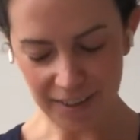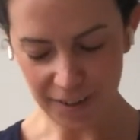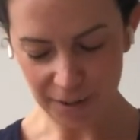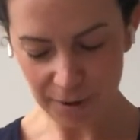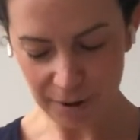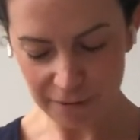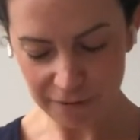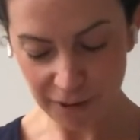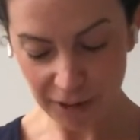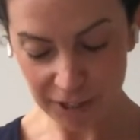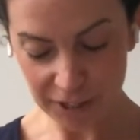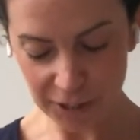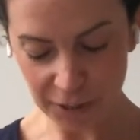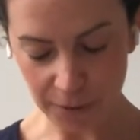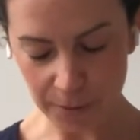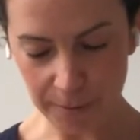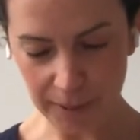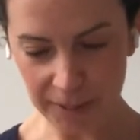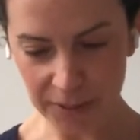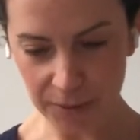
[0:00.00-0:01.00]
quite
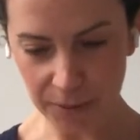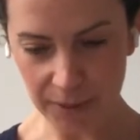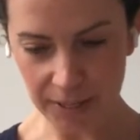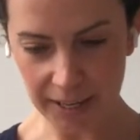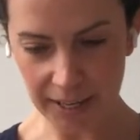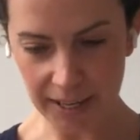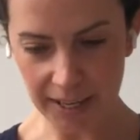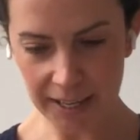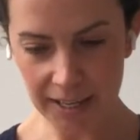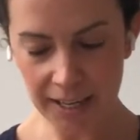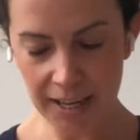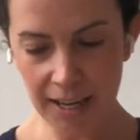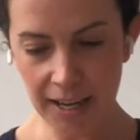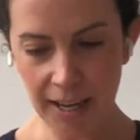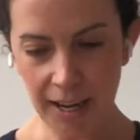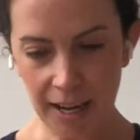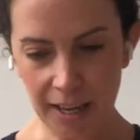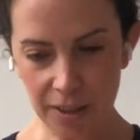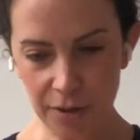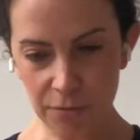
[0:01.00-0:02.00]
vertical muscle here
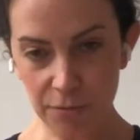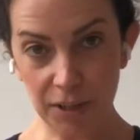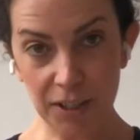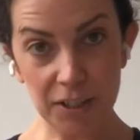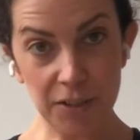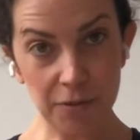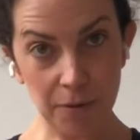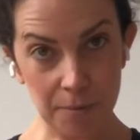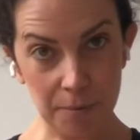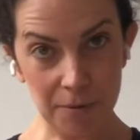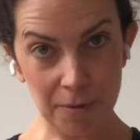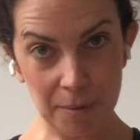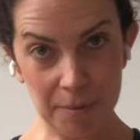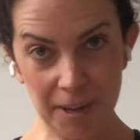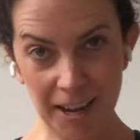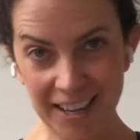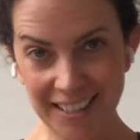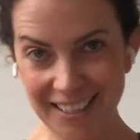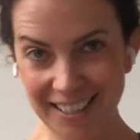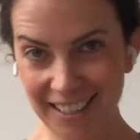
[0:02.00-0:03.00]
that runs from the
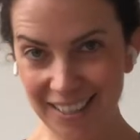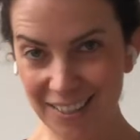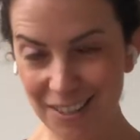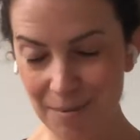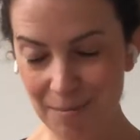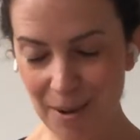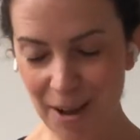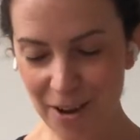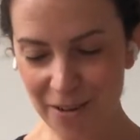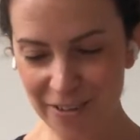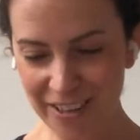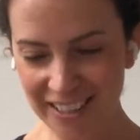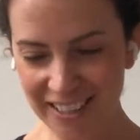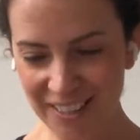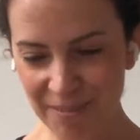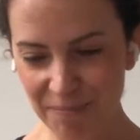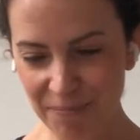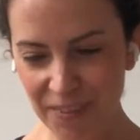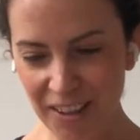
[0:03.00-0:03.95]
ribcage down to the pelvis.